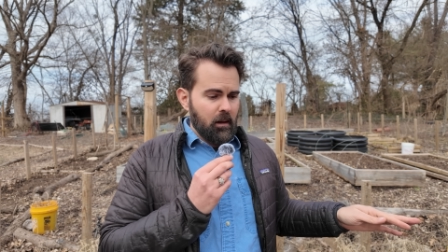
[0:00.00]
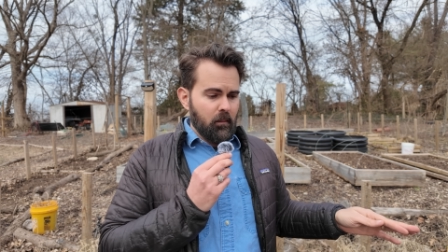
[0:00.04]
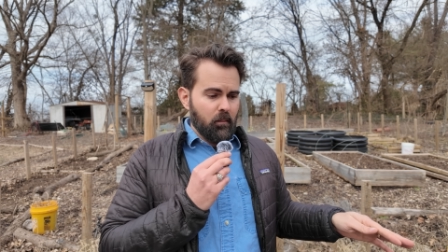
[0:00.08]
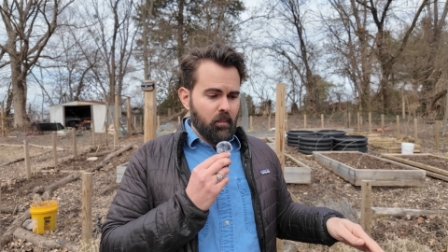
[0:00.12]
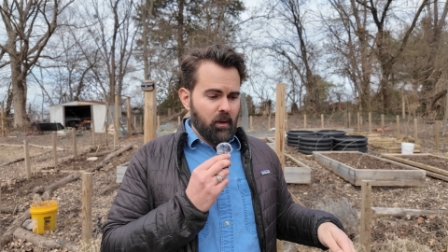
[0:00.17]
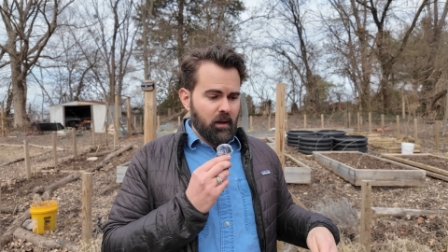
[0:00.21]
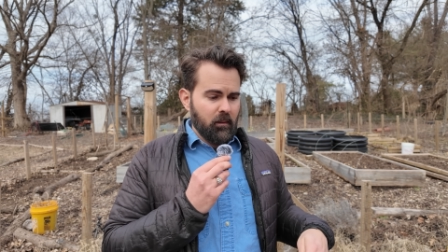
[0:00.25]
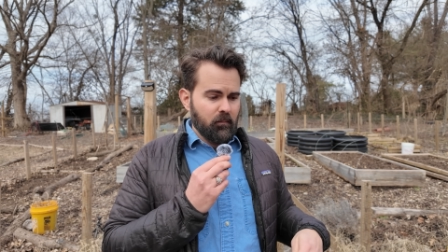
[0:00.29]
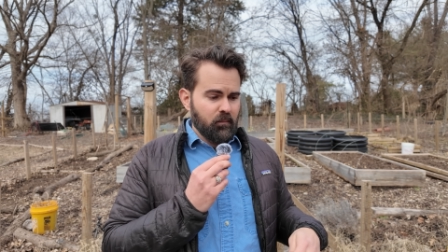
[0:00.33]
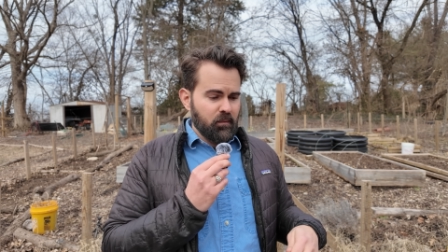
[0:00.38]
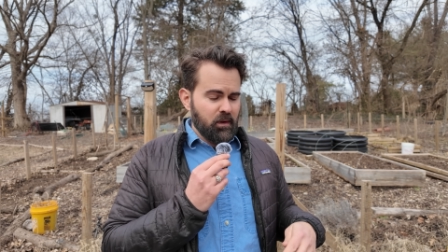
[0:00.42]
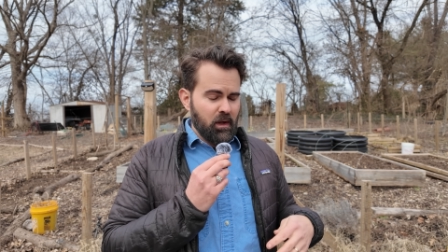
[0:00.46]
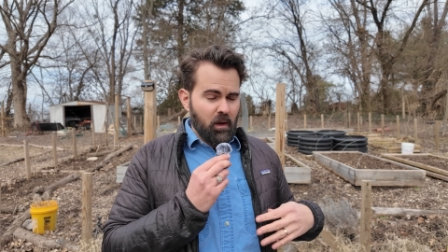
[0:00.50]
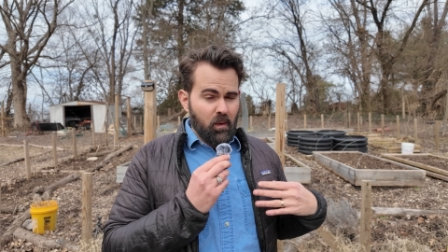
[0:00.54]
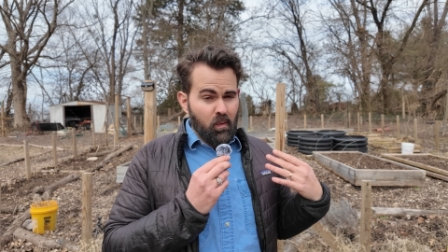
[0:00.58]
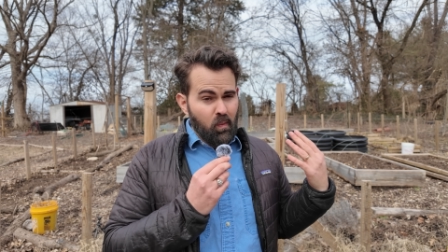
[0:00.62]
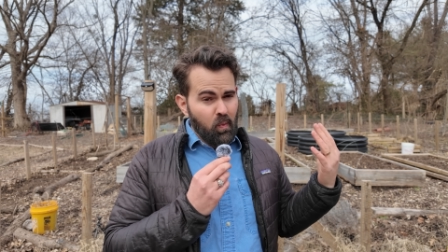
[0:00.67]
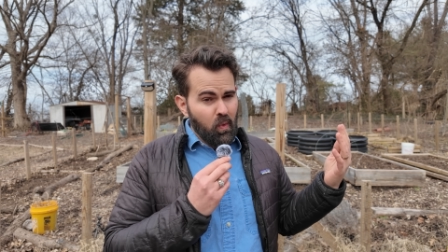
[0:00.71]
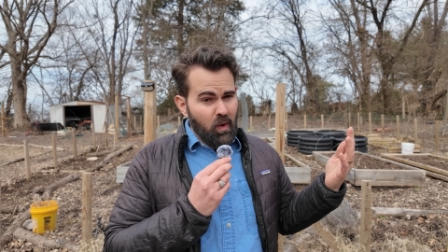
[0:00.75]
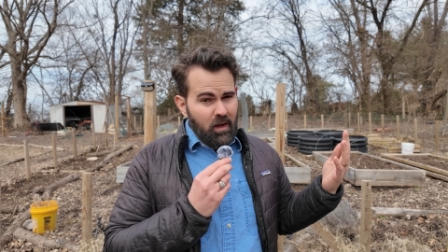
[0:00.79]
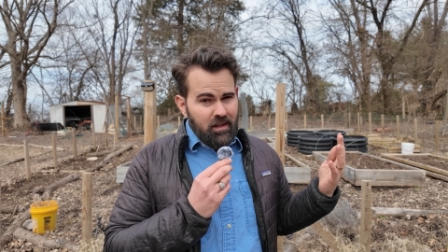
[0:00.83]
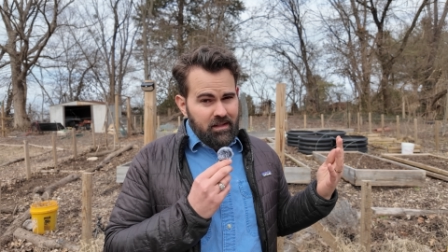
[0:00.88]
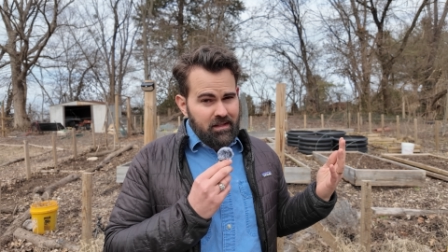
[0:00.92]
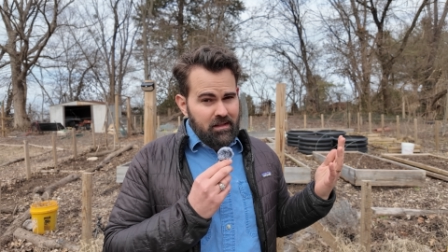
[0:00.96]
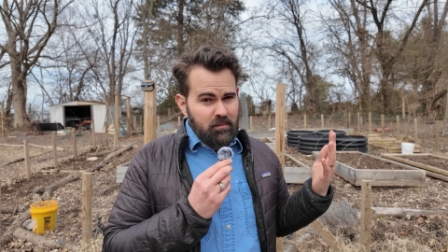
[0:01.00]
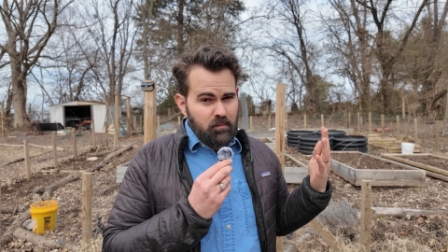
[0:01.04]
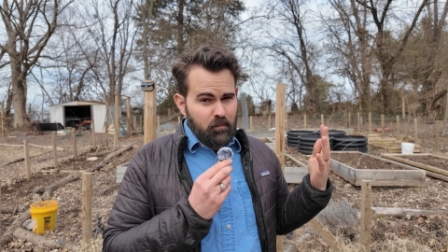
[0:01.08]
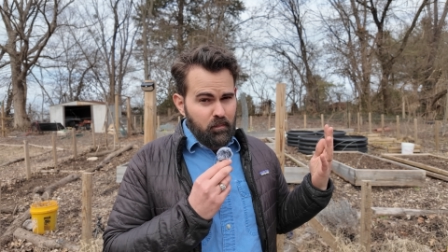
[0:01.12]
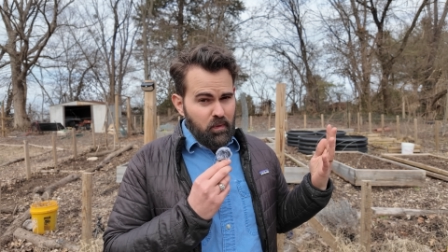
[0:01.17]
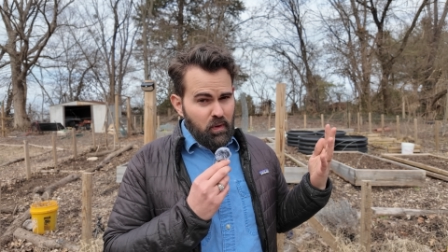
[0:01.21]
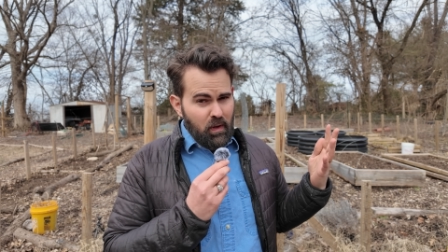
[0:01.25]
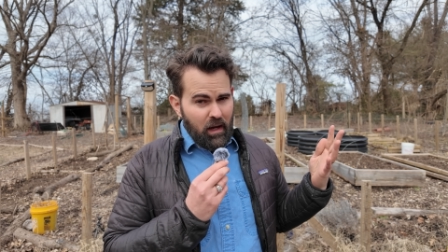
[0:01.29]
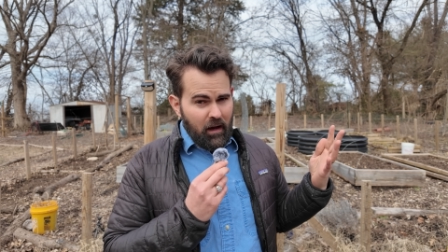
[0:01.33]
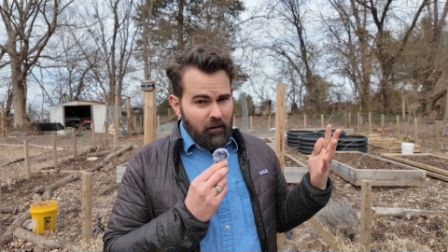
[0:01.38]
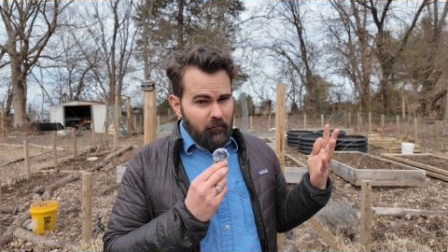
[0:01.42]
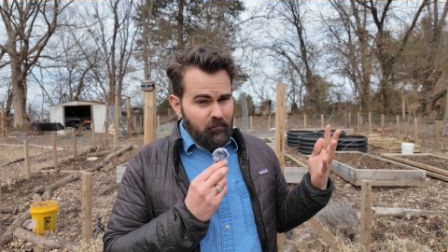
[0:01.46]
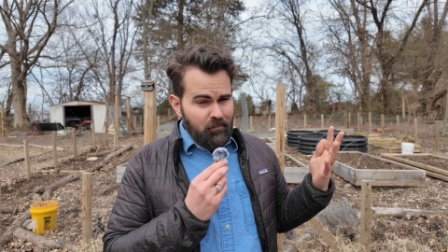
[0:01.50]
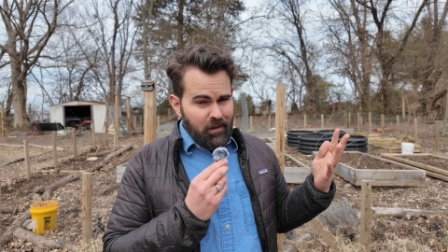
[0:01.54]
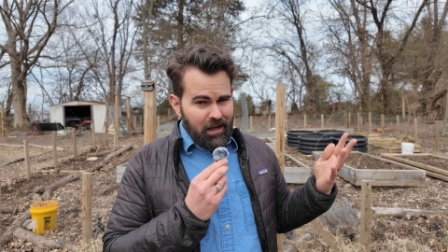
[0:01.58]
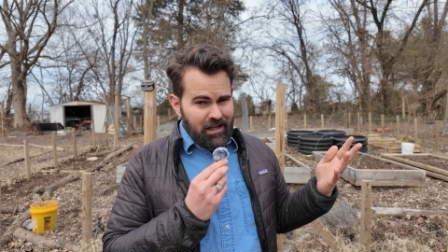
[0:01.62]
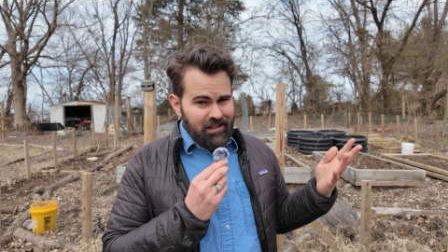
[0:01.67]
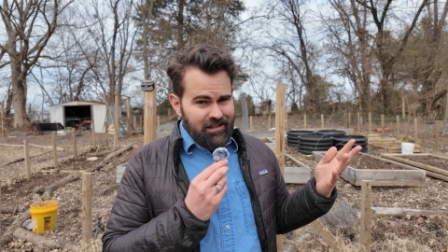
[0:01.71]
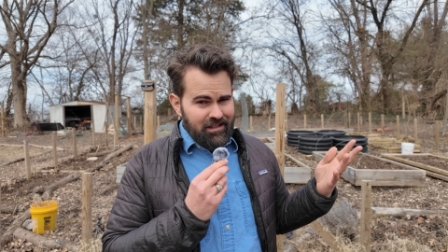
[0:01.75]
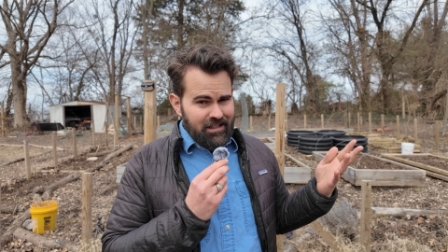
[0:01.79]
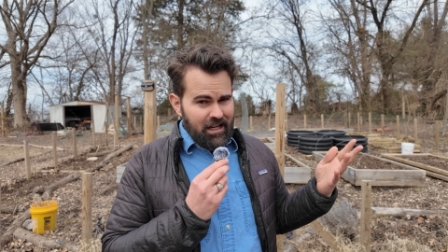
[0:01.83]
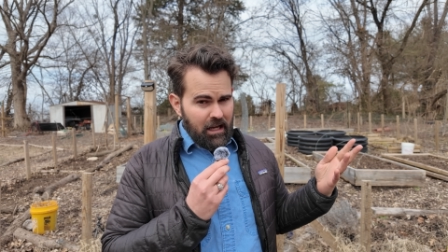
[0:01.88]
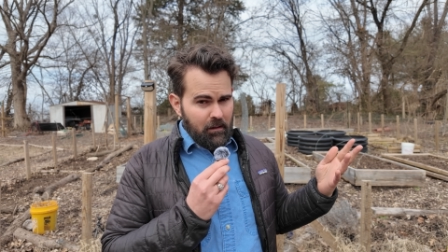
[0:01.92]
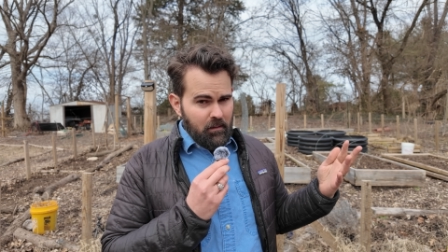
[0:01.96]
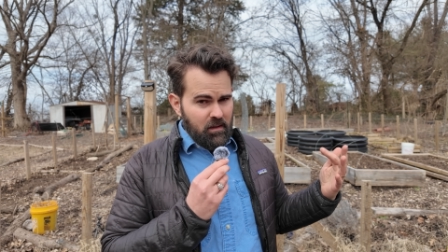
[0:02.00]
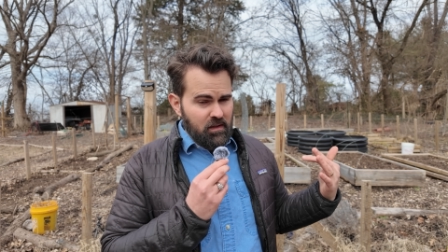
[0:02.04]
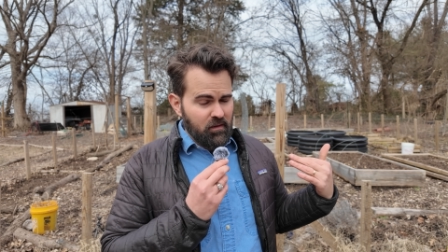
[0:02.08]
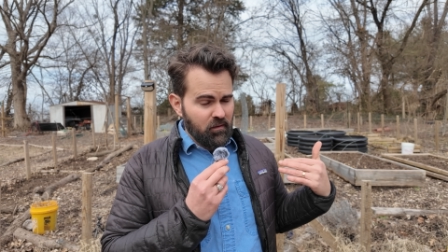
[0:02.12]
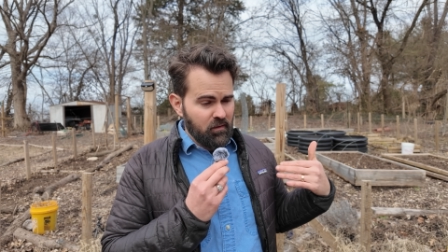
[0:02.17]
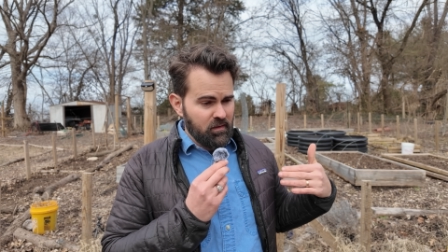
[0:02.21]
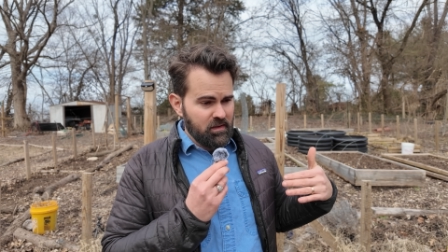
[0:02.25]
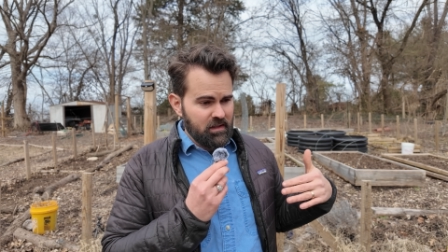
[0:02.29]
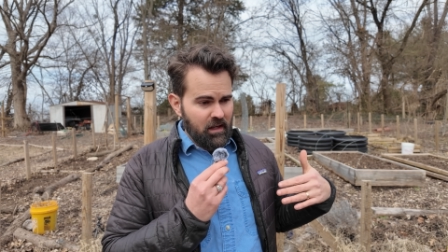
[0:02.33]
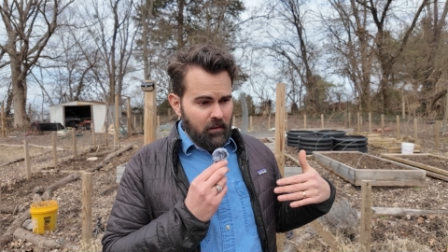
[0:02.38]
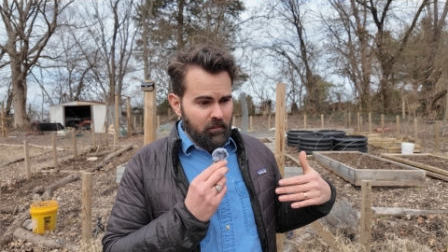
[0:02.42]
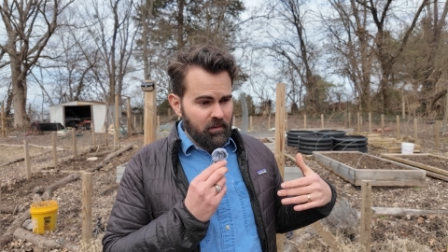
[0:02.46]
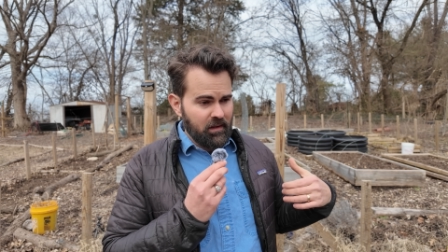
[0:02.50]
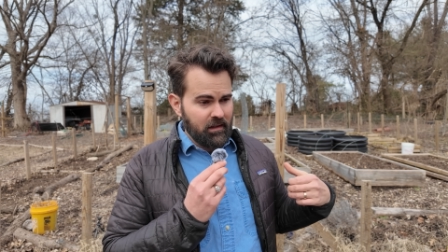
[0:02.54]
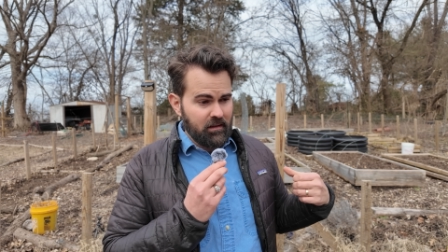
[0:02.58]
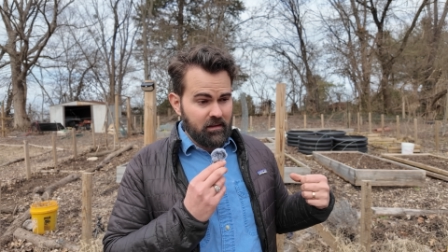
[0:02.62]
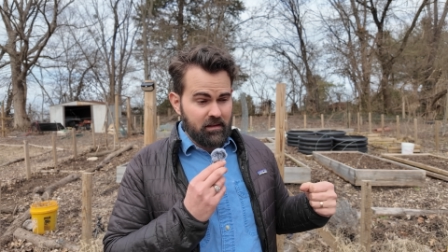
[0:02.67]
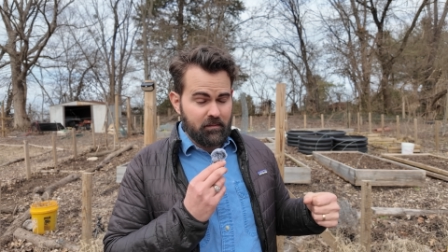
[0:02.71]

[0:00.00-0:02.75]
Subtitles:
But once you have pest damage for something,